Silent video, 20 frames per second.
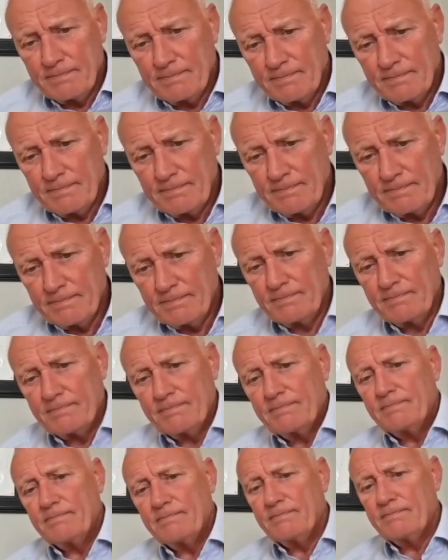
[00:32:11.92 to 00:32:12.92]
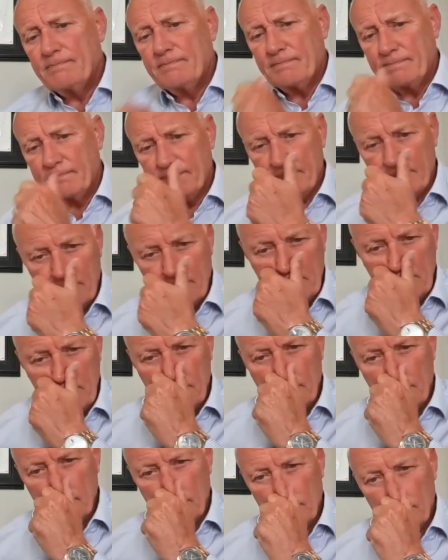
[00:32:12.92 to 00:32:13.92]

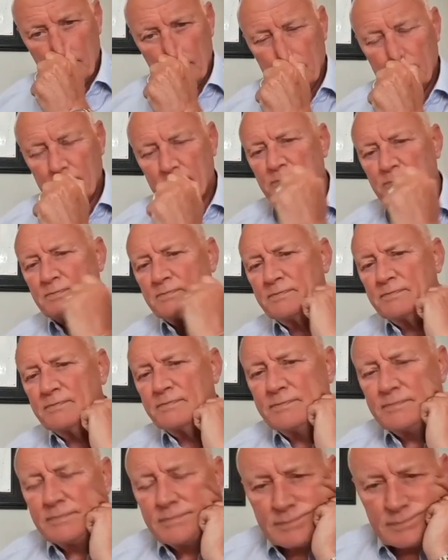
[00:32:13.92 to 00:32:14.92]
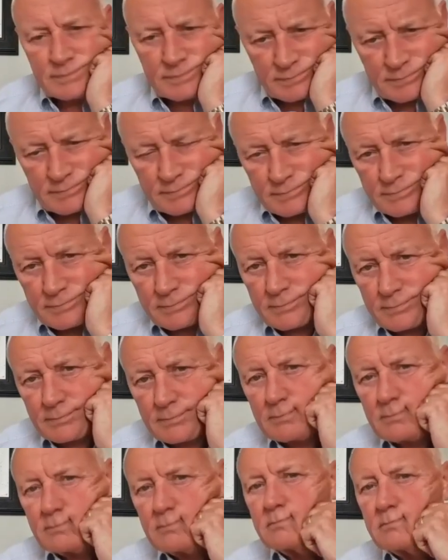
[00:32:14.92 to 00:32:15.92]

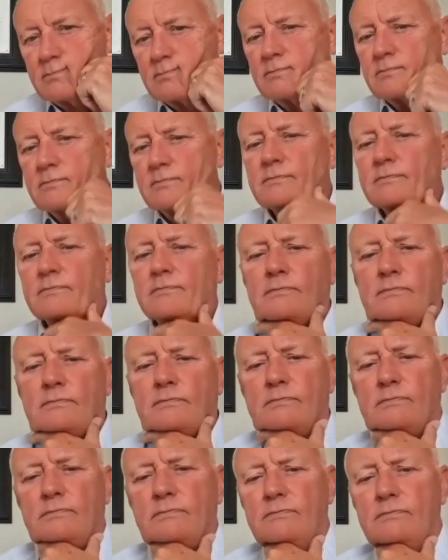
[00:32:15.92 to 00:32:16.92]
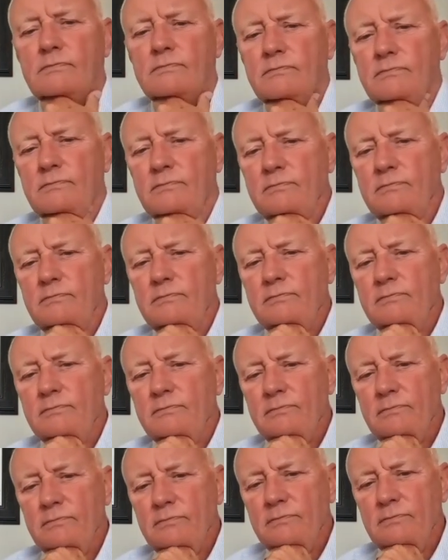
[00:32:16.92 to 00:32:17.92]

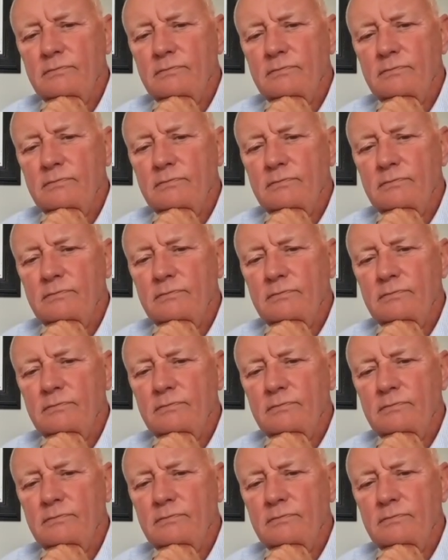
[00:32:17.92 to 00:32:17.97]
This person isn't speaking.